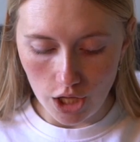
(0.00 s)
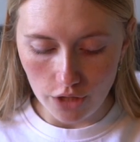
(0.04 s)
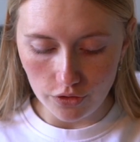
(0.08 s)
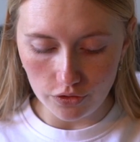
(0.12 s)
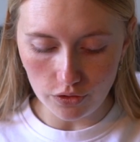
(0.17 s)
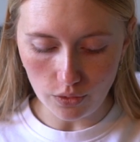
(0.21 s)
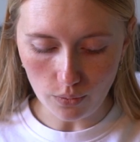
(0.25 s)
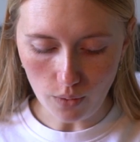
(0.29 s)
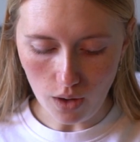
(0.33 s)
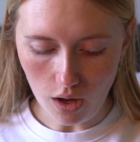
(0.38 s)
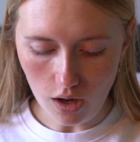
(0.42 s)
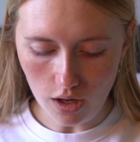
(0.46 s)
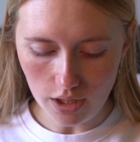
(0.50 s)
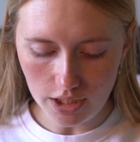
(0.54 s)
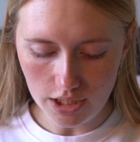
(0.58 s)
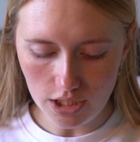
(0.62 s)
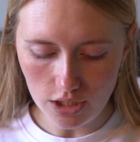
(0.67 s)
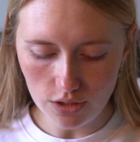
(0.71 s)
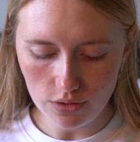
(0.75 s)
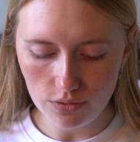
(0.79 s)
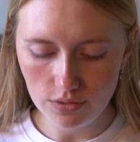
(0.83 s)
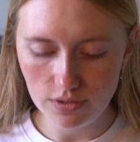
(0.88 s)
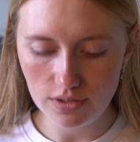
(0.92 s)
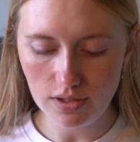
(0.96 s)
So I
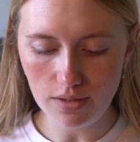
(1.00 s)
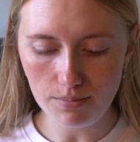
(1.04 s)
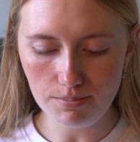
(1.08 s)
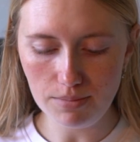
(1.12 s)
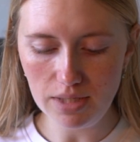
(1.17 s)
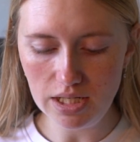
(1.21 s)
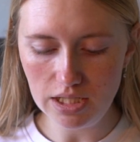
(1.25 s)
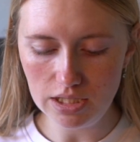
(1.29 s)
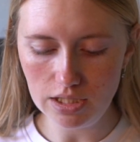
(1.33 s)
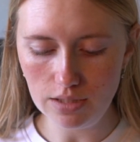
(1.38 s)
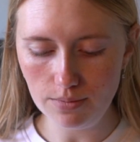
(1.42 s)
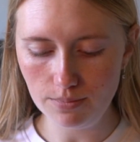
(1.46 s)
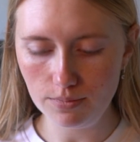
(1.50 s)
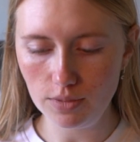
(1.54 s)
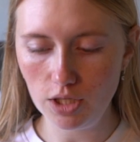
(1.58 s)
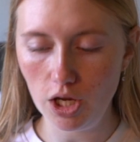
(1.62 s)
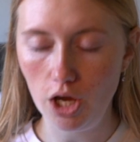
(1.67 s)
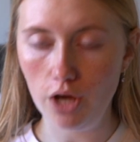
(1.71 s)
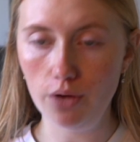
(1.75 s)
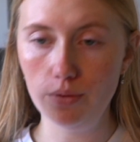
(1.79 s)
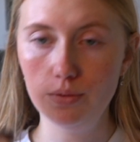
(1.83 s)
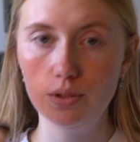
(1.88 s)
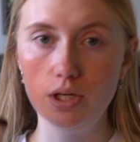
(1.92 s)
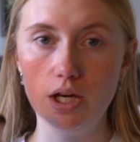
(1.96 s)
use the medium
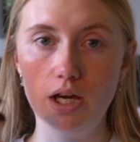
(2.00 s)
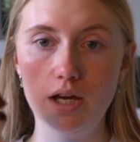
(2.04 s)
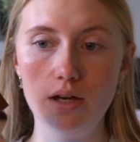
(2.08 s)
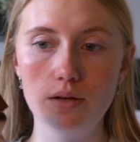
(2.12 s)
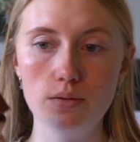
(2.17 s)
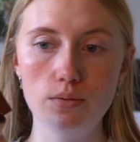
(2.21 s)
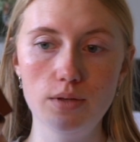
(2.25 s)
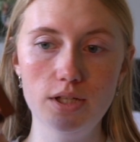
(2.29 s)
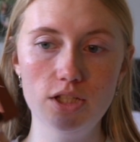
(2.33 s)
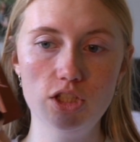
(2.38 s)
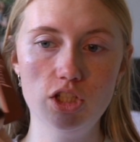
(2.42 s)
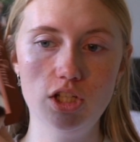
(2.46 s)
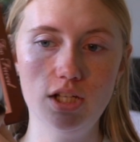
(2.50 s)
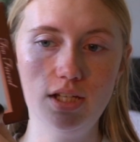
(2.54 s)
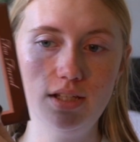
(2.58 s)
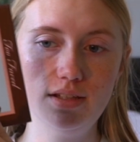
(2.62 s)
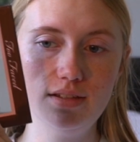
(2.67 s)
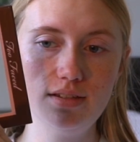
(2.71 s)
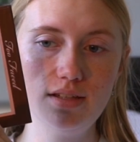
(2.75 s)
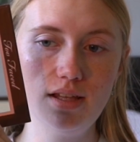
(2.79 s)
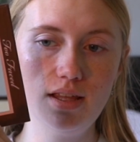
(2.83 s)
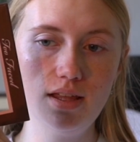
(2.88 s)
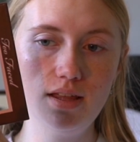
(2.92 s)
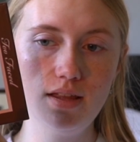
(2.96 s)
cocoa, which
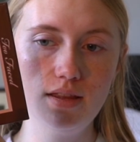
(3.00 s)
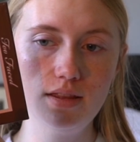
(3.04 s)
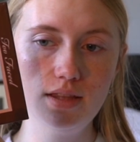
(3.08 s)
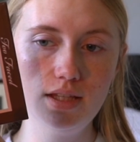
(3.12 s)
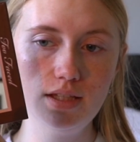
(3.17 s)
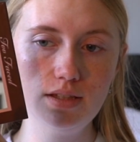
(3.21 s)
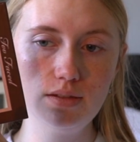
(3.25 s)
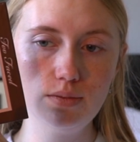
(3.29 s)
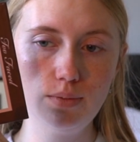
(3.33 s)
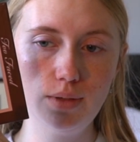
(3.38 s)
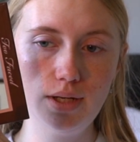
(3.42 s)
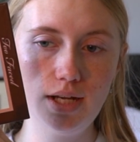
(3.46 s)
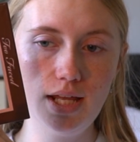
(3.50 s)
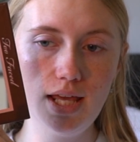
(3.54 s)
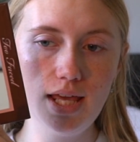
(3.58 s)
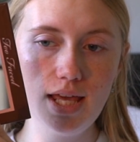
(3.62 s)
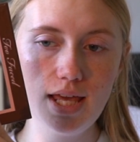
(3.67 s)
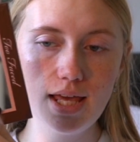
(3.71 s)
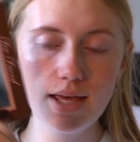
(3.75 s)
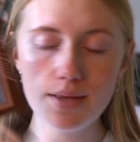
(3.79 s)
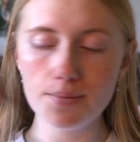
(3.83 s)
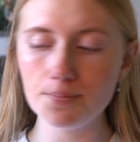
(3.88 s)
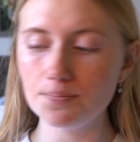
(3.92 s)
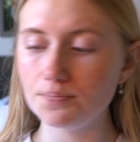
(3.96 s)
is this one
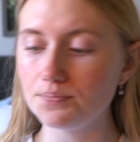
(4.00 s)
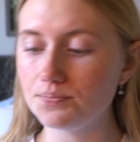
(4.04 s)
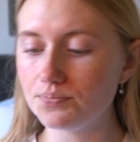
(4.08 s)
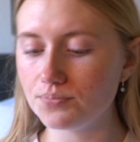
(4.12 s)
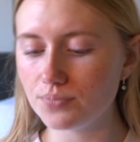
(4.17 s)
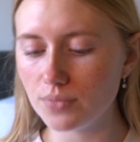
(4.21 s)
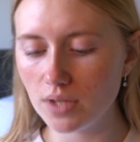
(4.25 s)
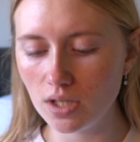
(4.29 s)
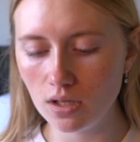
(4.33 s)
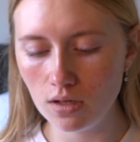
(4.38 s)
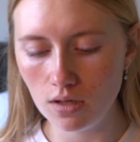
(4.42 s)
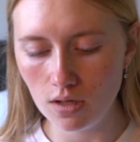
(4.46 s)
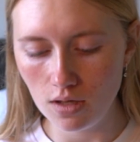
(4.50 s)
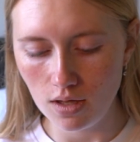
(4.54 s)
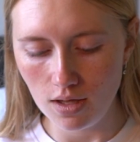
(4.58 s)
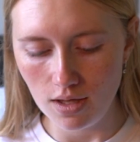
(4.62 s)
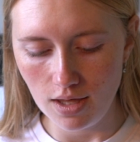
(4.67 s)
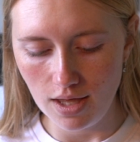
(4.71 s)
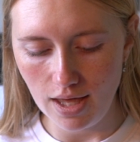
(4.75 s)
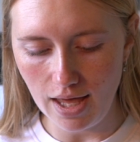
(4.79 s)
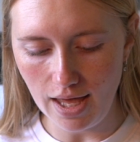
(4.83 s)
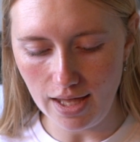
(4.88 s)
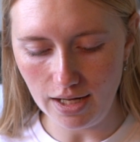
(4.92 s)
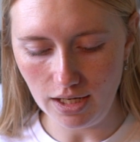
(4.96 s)
here,
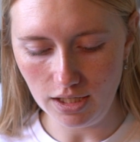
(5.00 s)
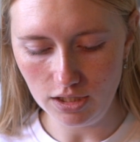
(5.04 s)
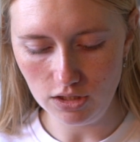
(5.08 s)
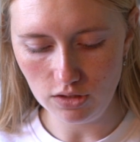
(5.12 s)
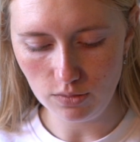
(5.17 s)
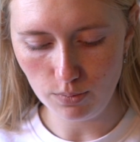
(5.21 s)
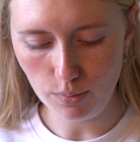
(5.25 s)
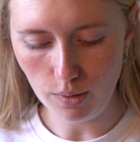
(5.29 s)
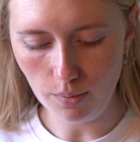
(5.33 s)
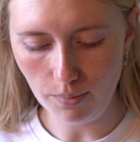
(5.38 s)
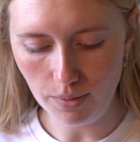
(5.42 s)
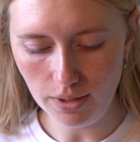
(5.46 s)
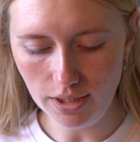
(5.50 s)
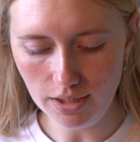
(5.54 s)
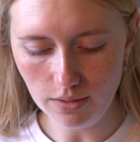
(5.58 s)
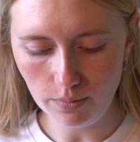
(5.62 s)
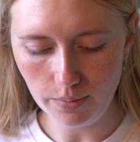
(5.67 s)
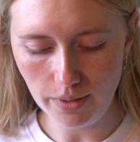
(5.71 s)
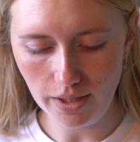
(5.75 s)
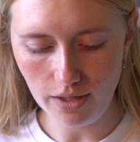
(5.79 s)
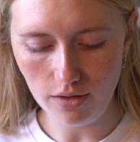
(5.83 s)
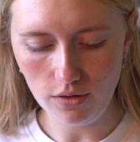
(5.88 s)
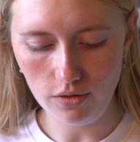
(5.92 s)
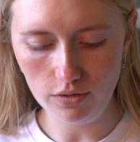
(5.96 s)
and I just pop a little
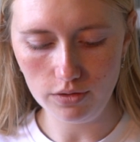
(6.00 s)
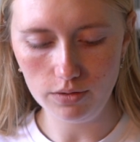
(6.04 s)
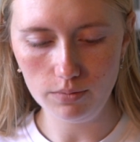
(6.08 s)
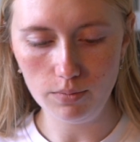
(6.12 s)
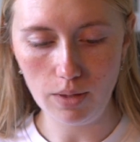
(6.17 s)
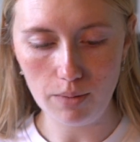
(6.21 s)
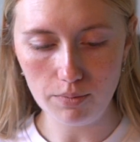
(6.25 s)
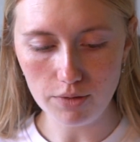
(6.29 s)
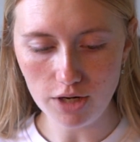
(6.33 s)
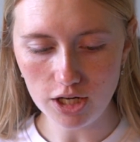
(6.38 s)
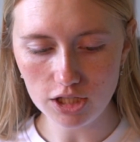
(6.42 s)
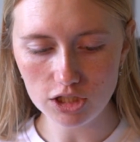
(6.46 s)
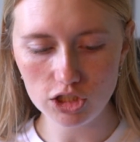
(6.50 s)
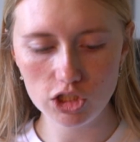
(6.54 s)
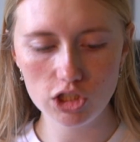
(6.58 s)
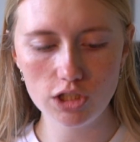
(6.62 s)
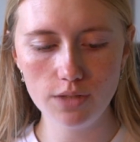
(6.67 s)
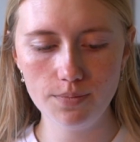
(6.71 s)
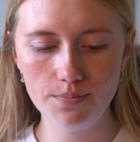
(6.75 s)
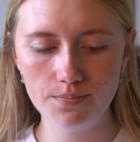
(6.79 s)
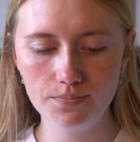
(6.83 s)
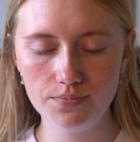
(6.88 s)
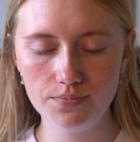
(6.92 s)
bit on my brush,